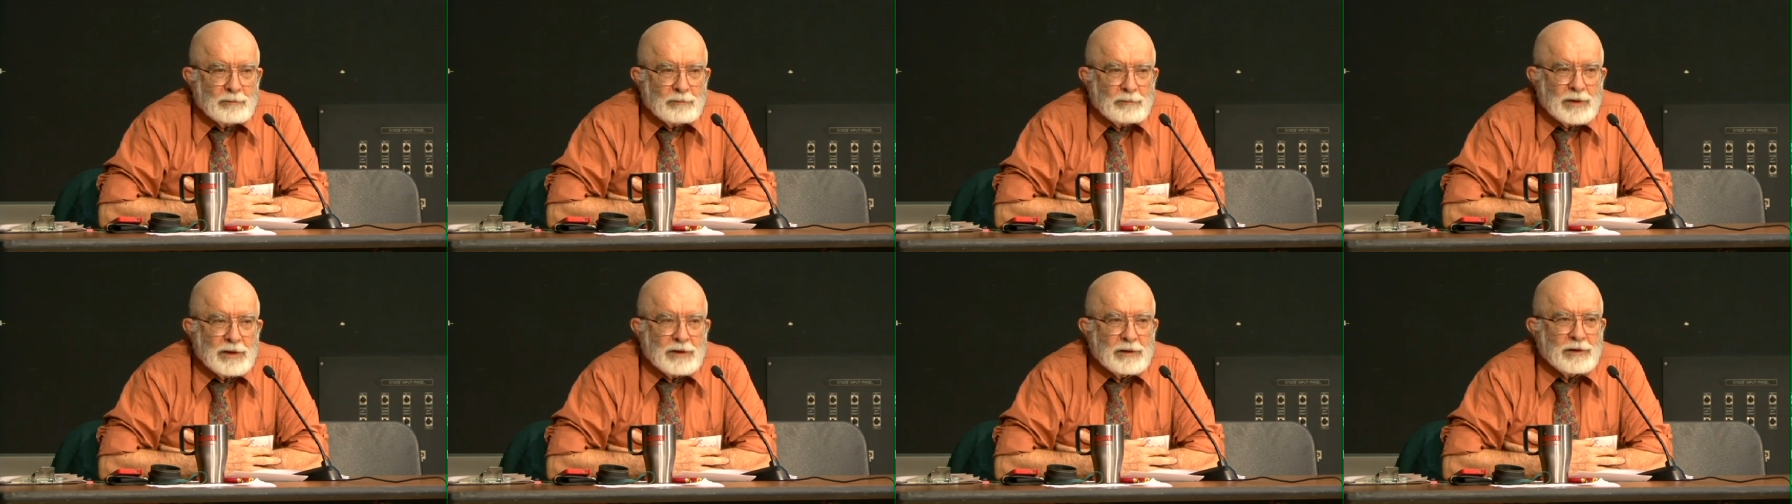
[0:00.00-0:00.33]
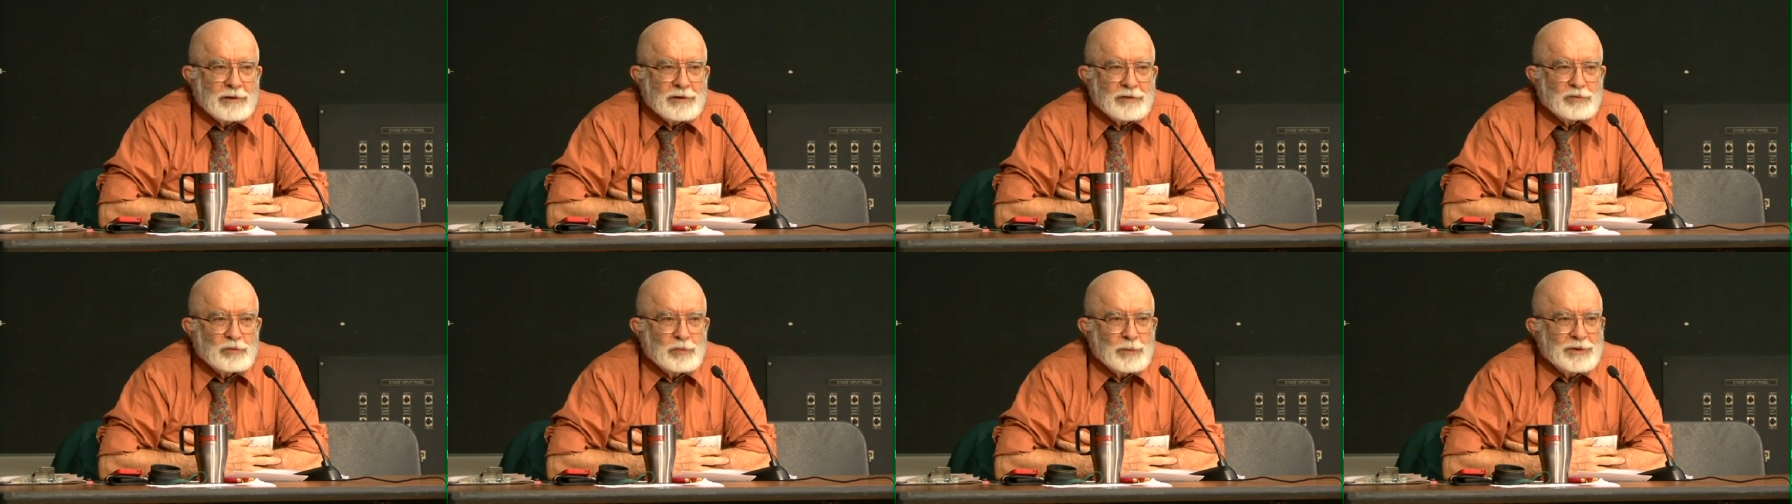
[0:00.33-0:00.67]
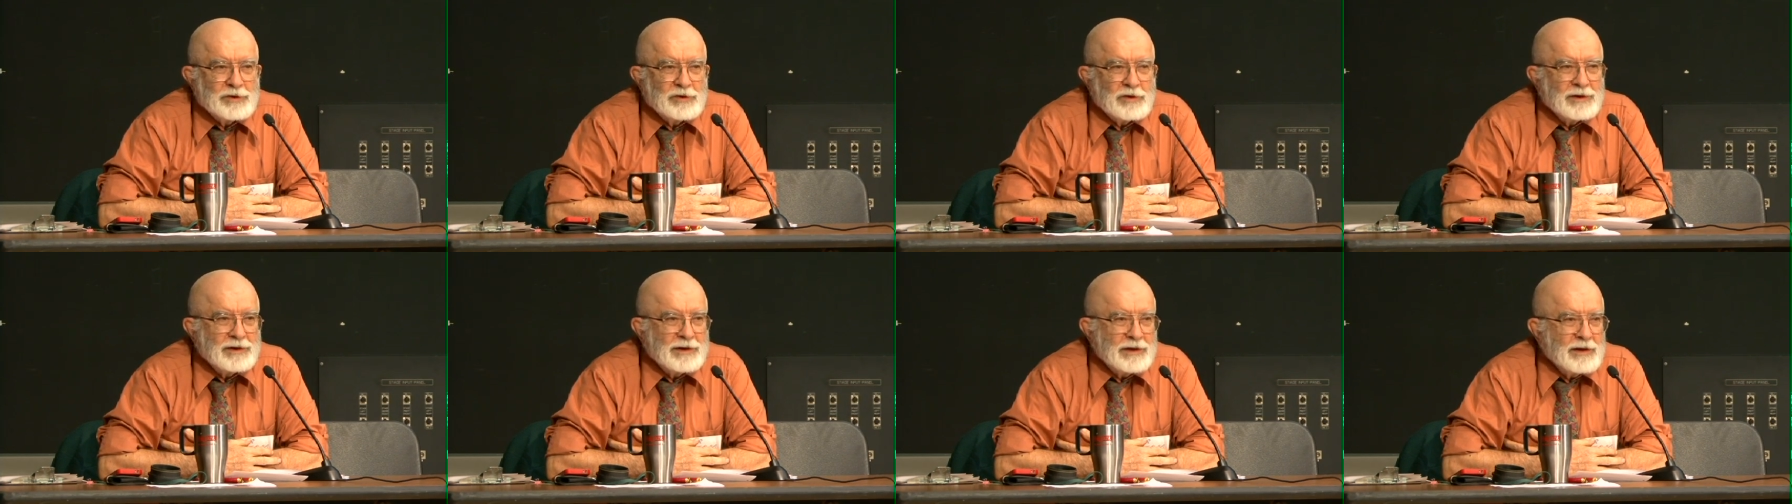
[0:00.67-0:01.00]
Because
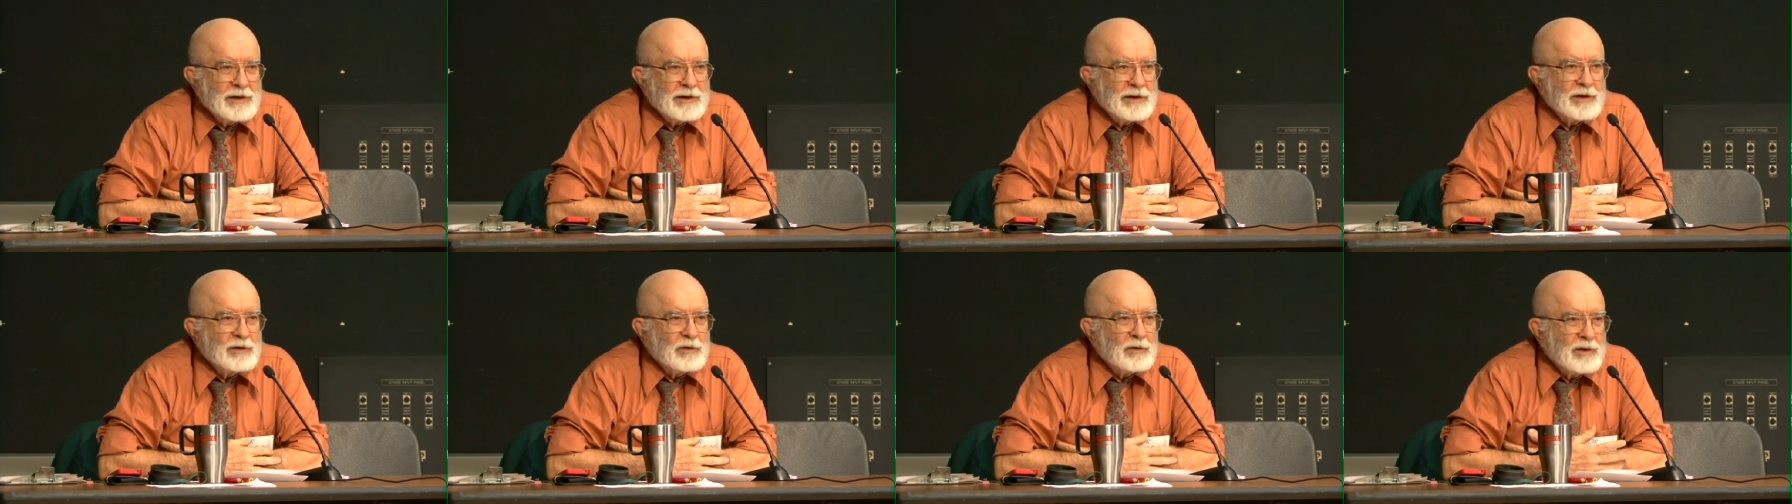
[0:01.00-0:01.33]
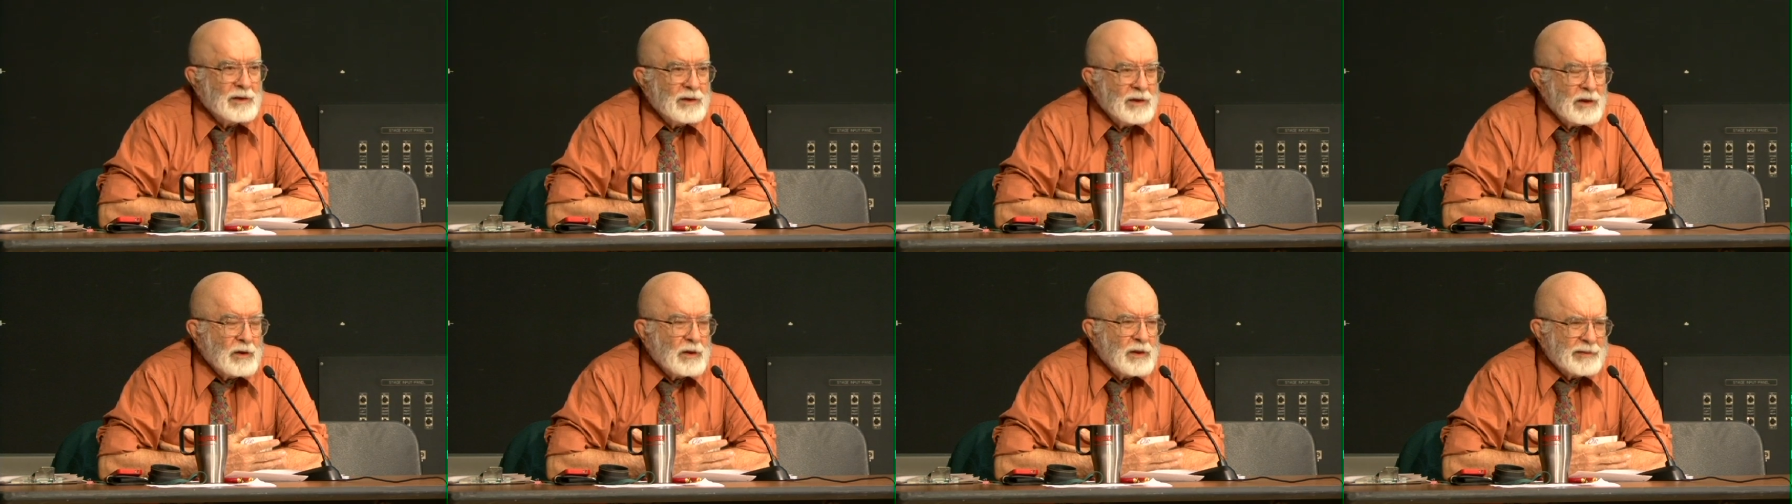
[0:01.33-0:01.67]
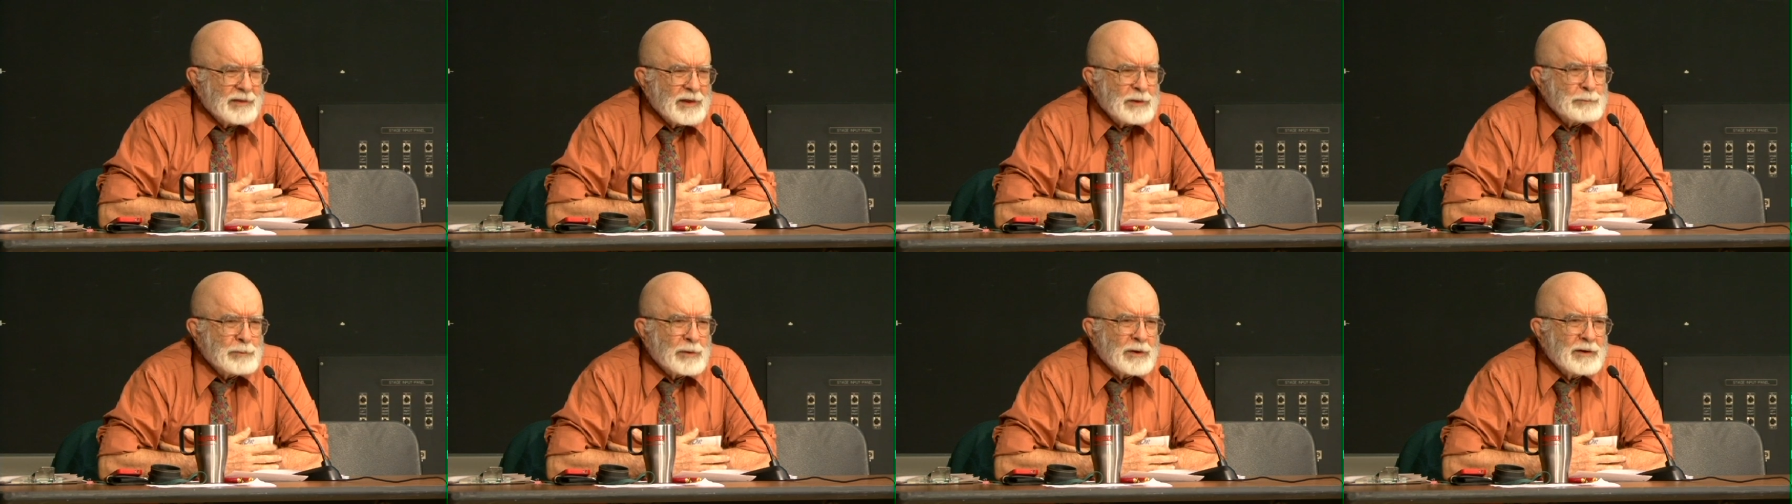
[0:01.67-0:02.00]
when you're dealing,
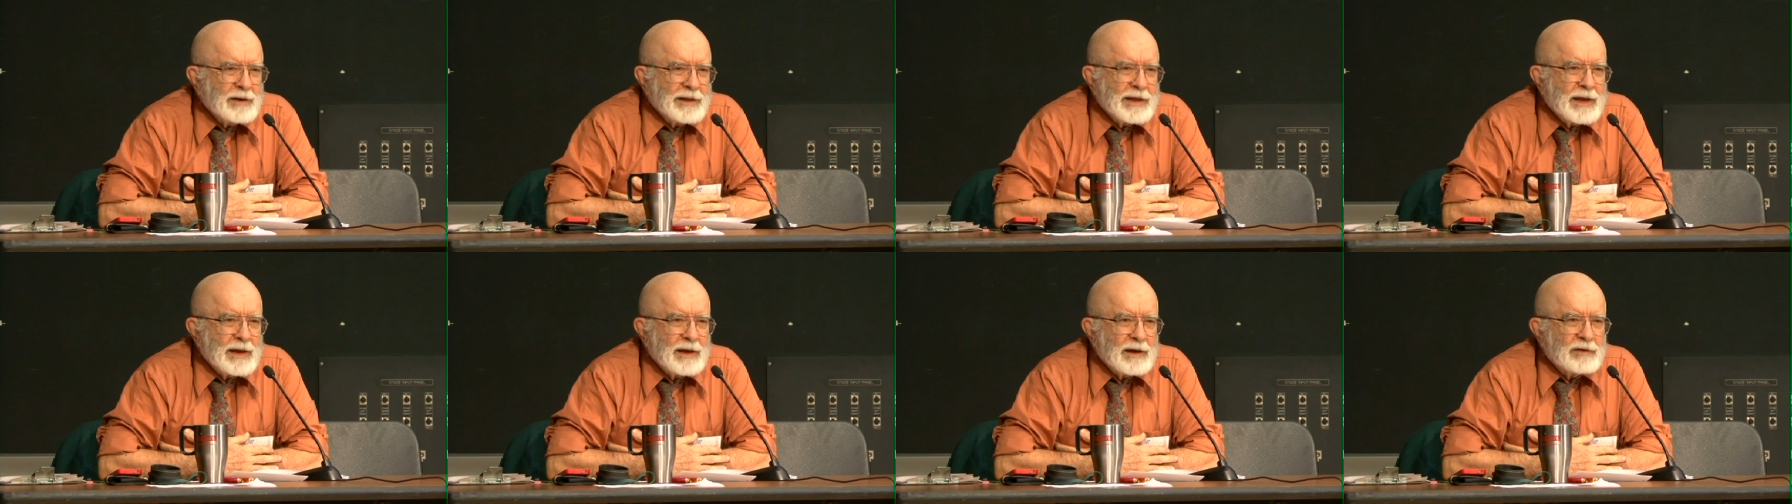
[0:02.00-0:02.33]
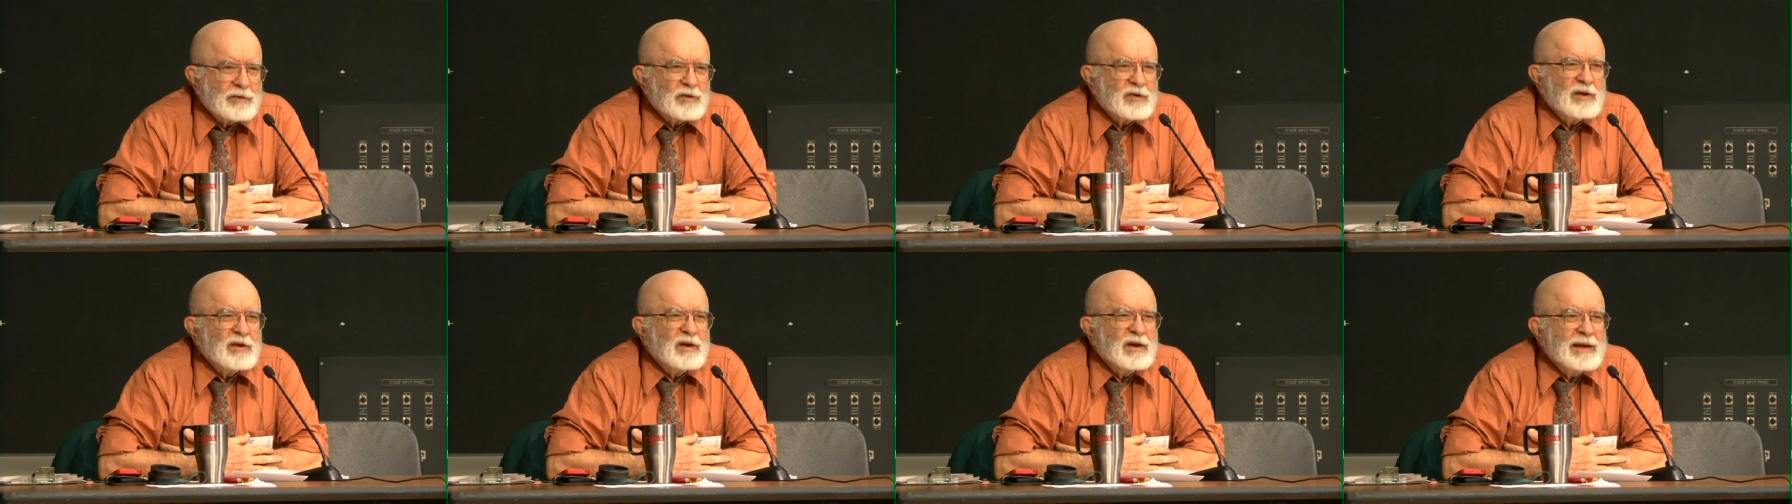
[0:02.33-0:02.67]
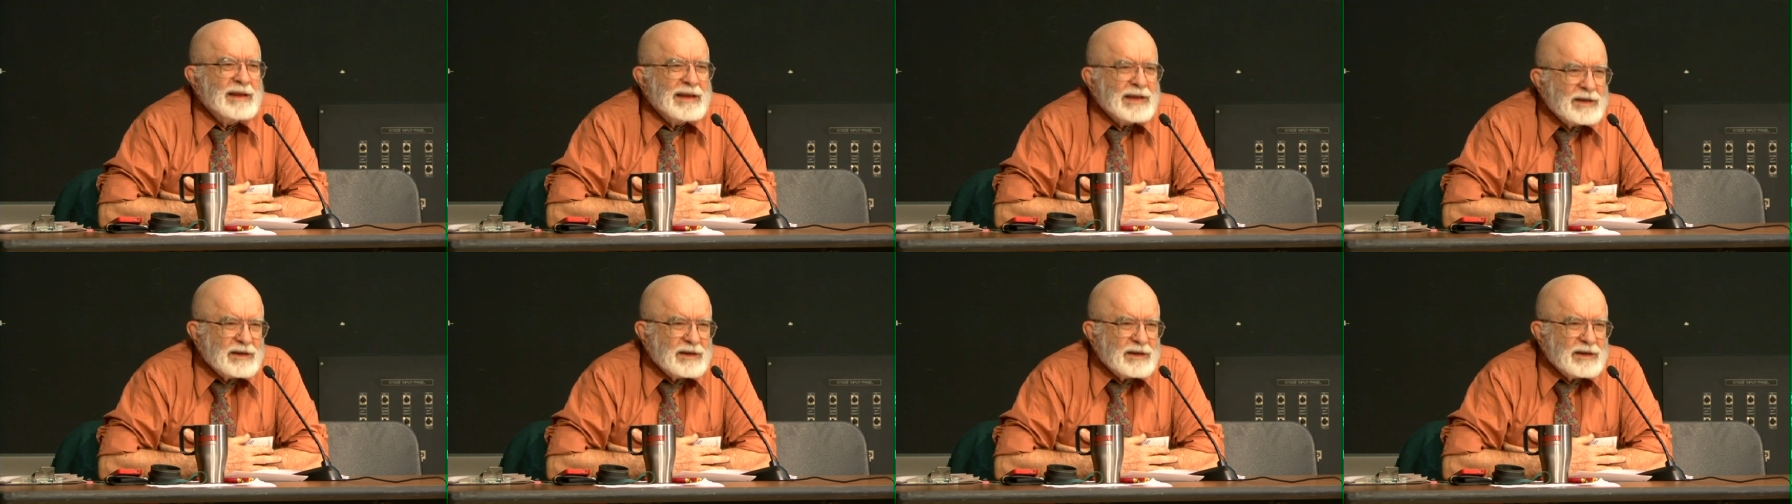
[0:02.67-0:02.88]
they probably had